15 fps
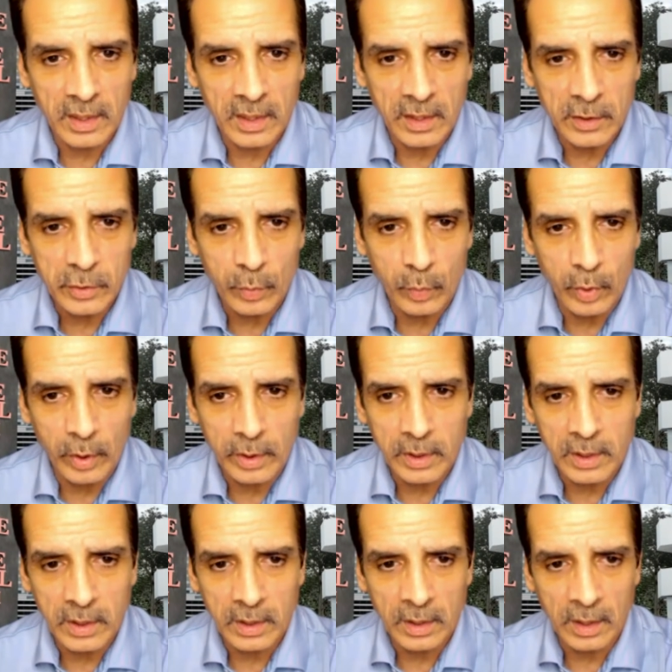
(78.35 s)
is
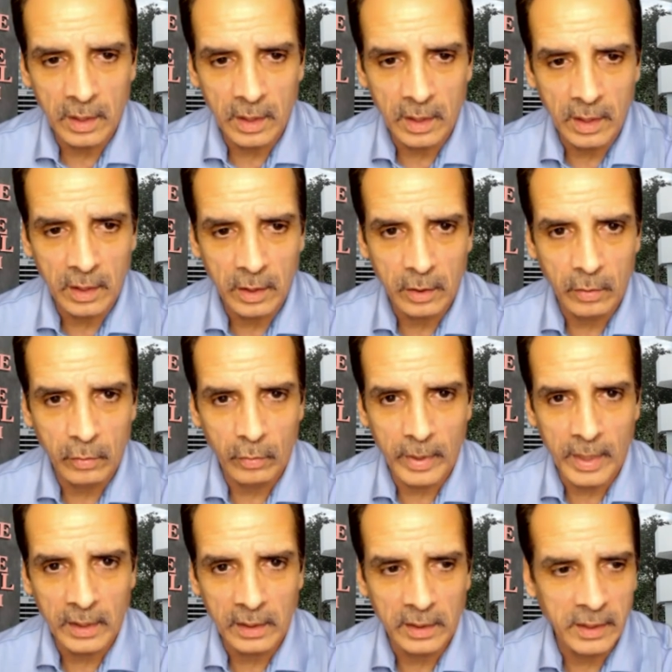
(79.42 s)
working
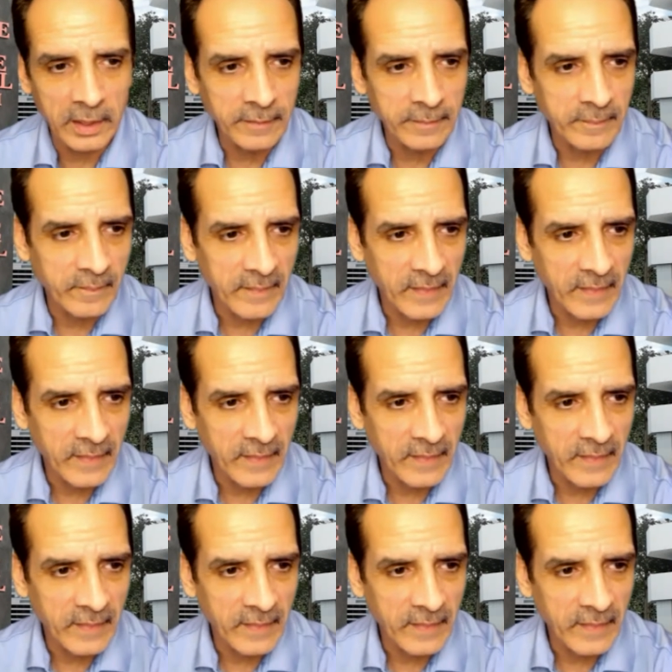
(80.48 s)
correctly.